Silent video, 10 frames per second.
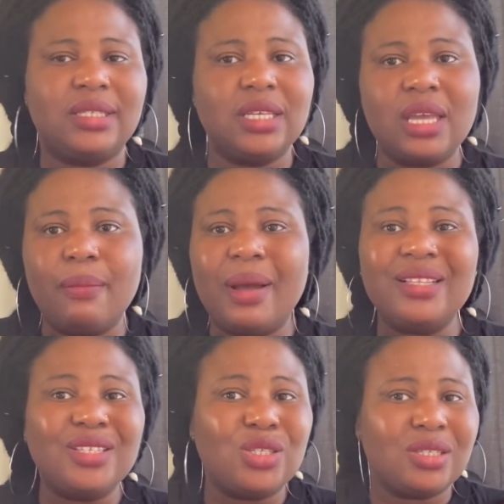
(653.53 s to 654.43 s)
think
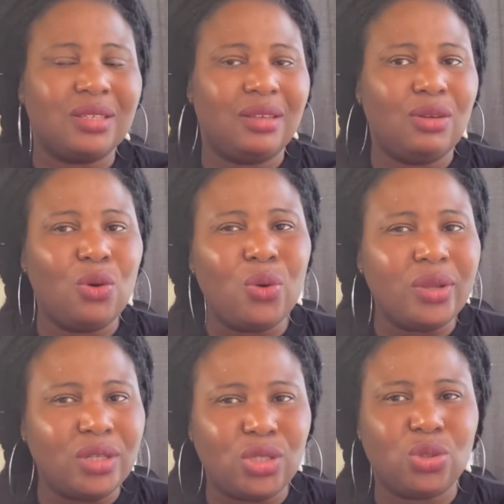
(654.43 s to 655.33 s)
about this
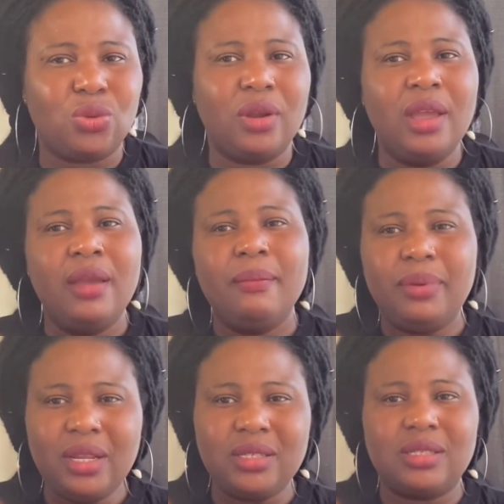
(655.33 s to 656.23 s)
whole issue.
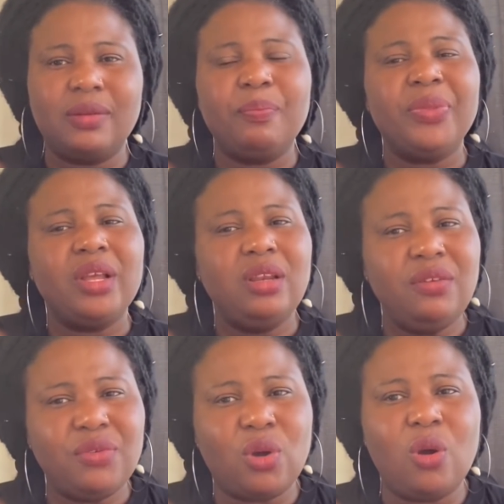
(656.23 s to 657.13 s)
Please,
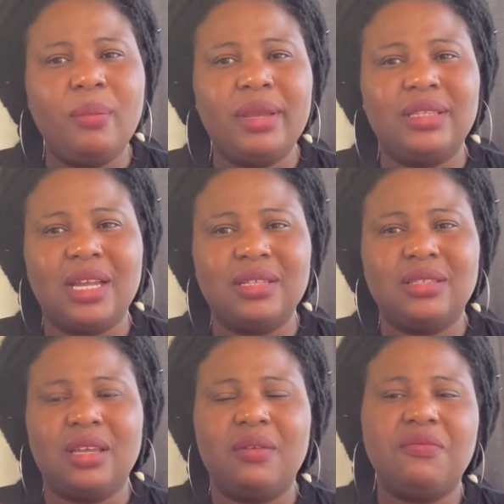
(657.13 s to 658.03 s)
leave your comment down
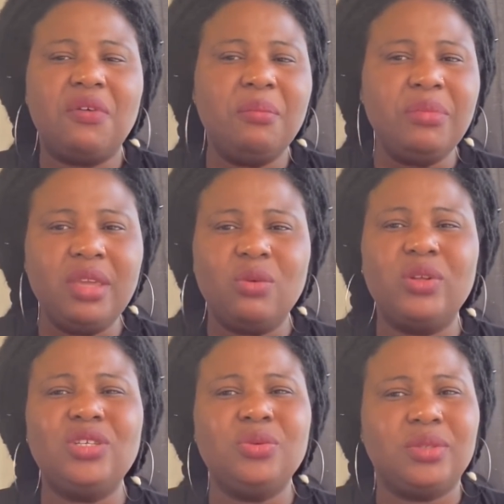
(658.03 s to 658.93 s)
there. For me,
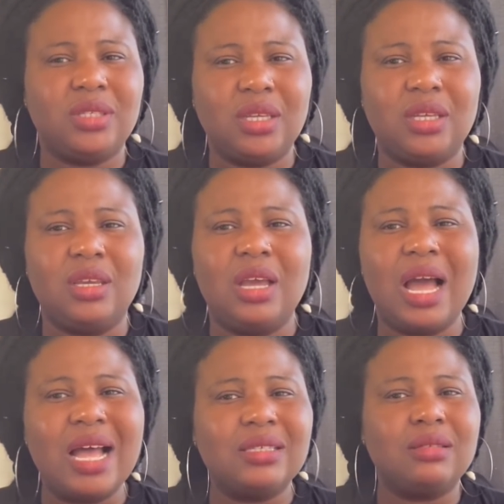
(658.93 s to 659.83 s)
what do you think?
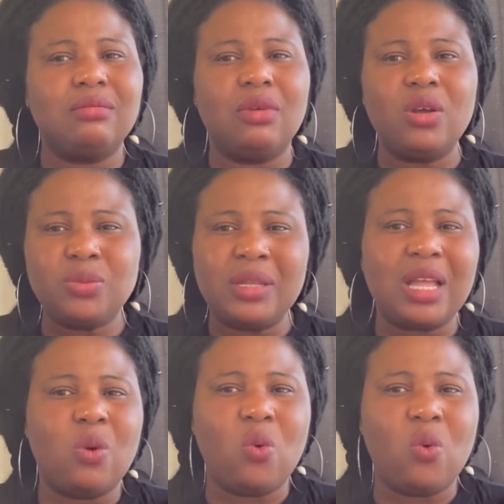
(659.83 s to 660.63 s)
As husband and